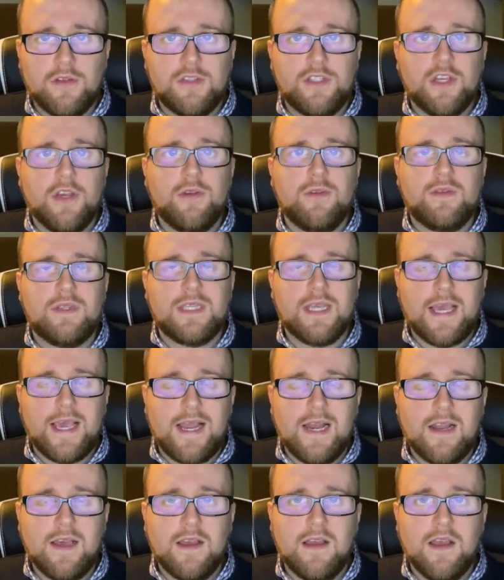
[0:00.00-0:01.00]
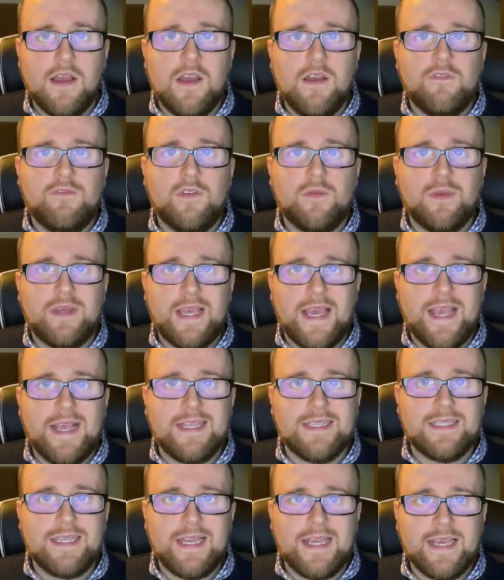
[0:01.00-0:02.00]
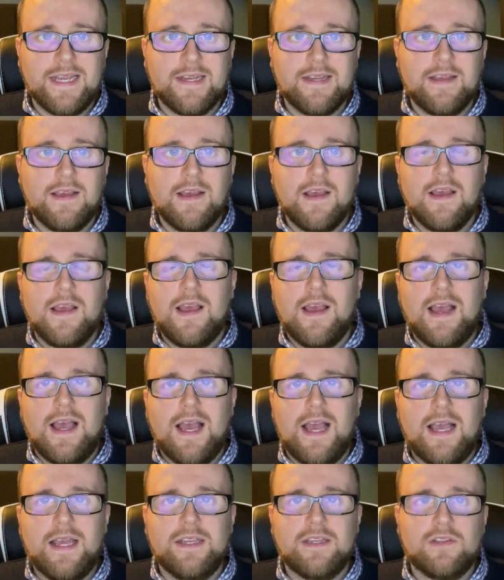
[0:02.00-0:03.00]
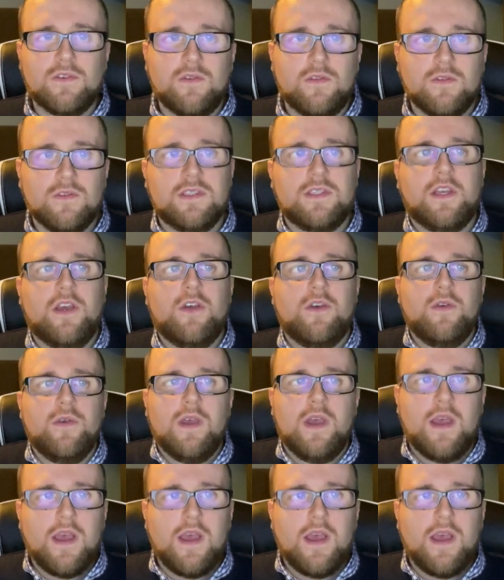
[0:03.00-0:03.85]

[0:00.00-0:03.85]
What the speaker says: Joe Taylor from Kings Lynn, and also